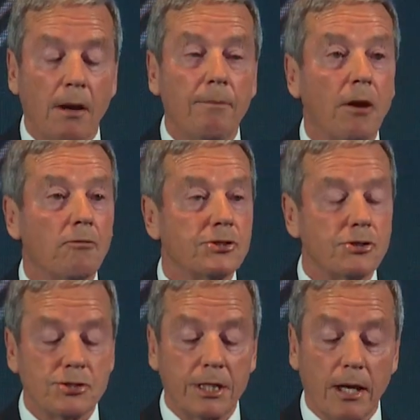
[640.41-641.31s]
by
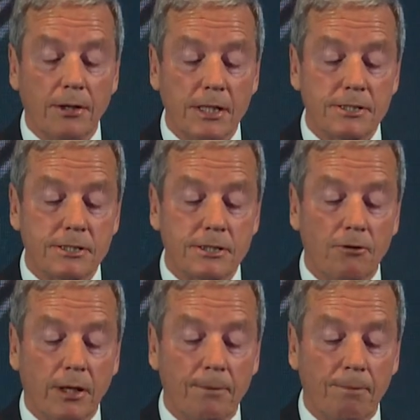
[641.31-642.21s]
reducing
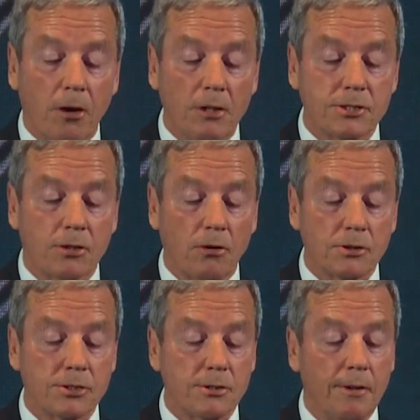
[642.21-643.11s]
unnecessary compliance
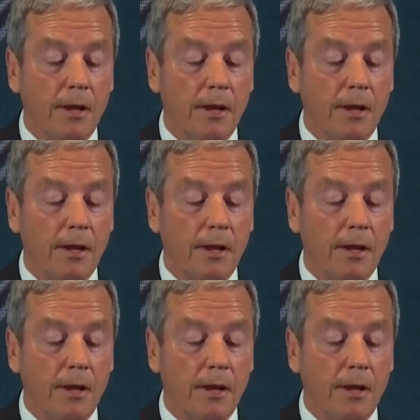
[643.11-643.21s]
costs.